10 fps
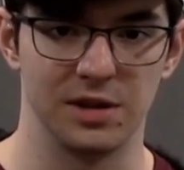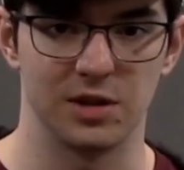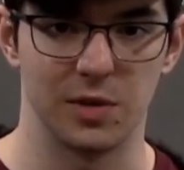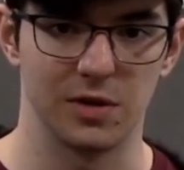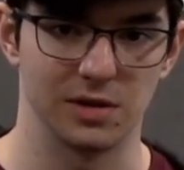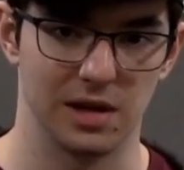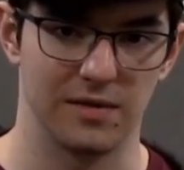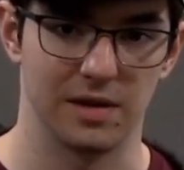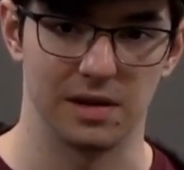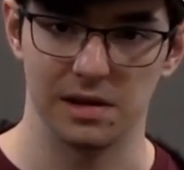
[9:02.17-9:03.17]
into Windows
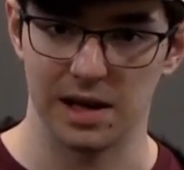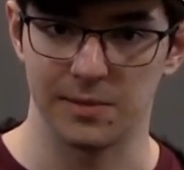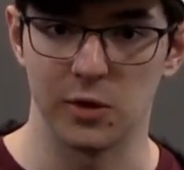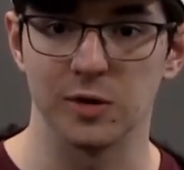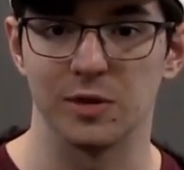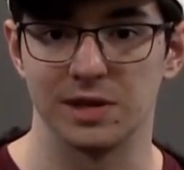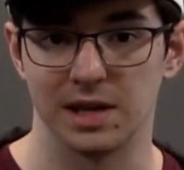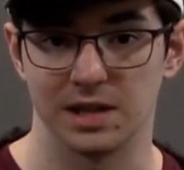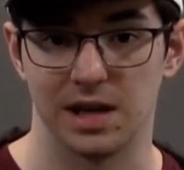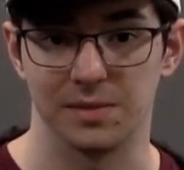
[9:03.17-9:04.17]
11, like multiple
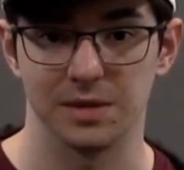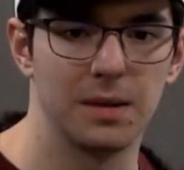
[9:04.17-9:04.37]
desktops.